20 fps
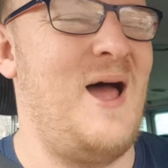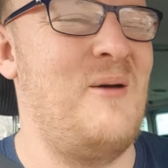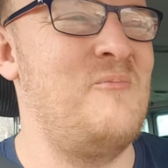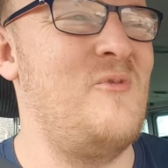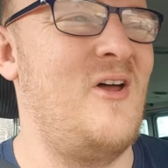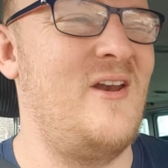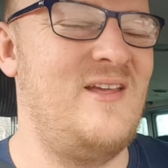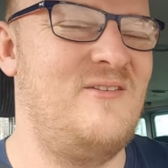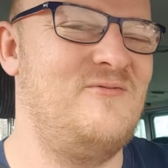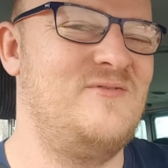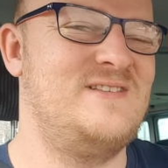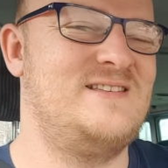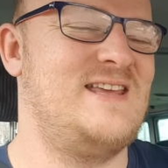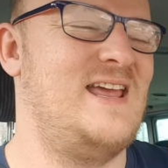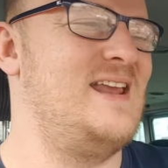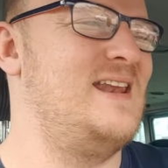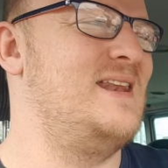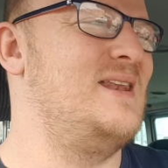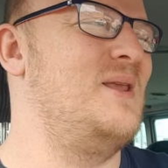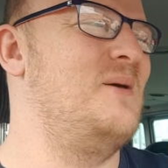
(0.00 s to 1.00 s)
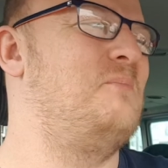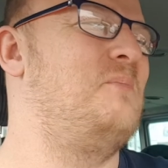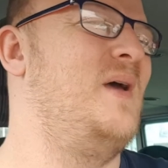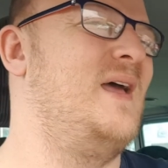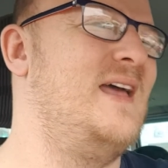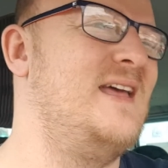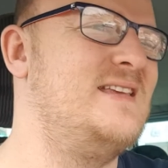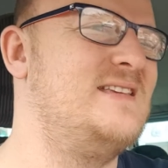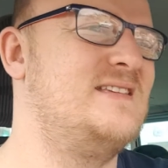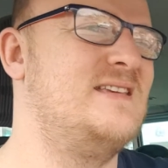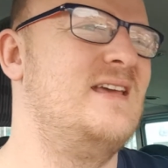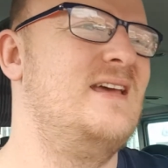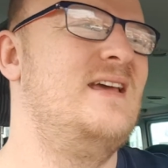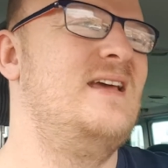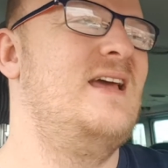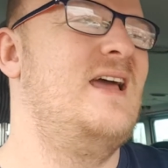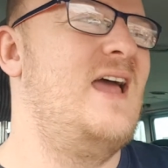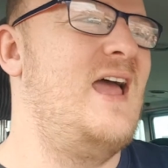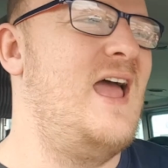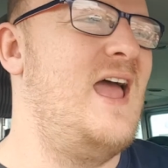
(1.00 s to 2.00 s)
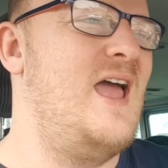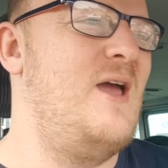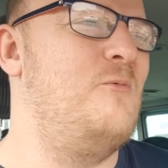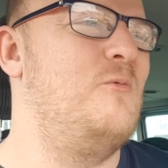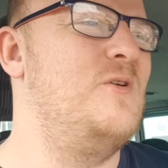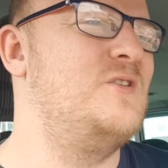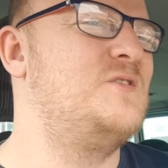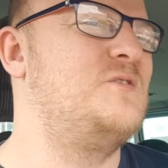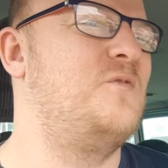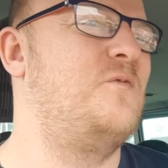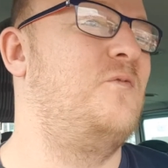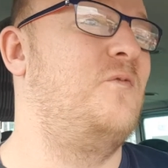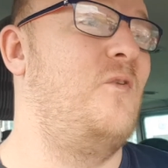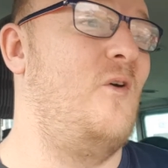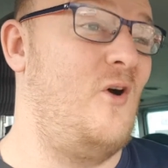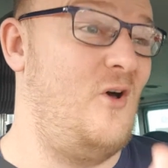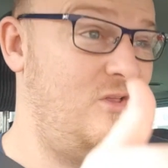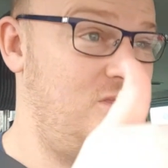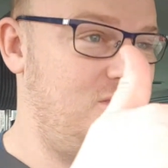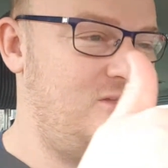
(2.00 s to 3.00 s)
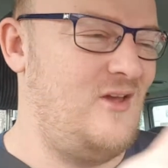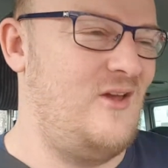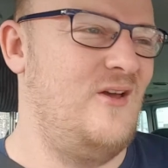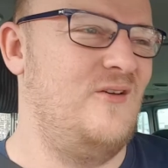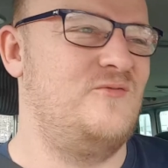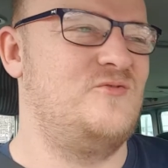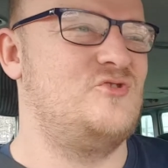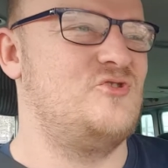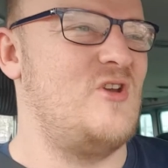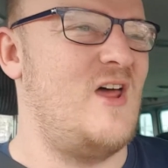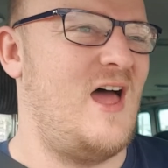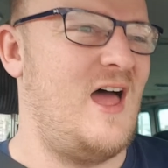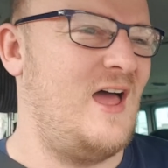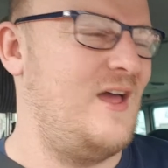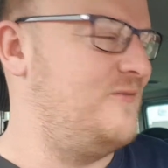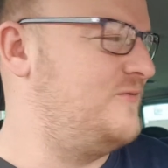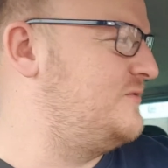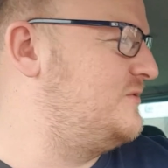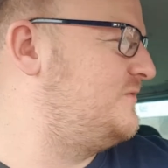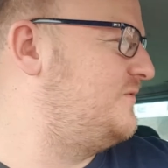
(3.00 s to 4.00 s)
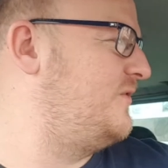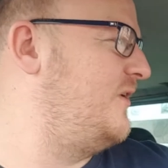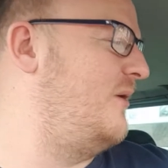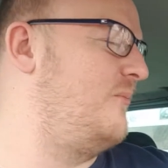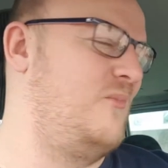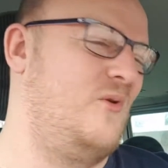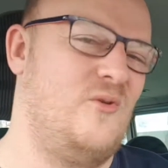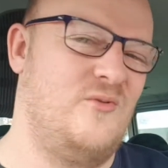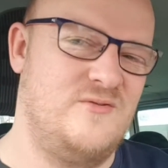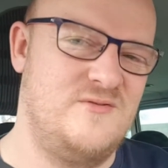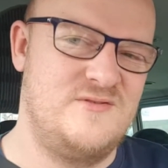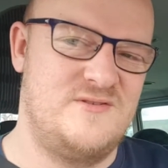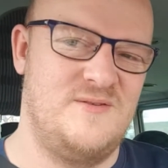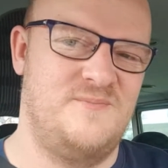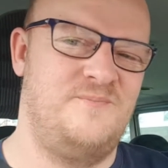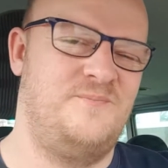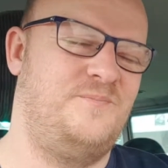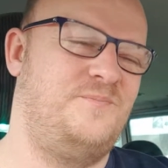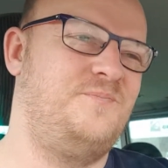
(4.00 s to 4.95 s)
I'm not even taking the piss. It was full of drivers from London.